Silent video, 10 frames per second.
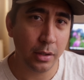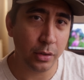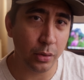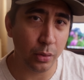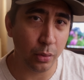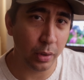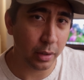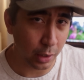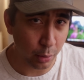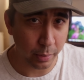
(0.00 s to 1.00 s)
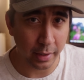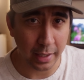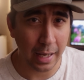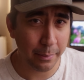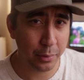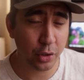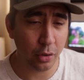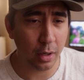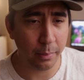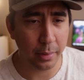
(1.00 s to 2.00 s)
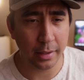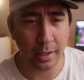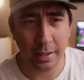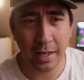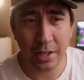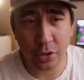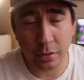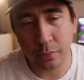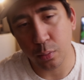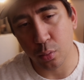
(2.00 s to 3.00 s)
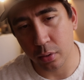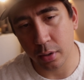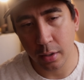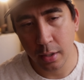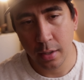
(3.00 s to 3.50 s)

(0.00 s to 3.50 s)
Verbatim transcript: to really open the aperture up, and not just for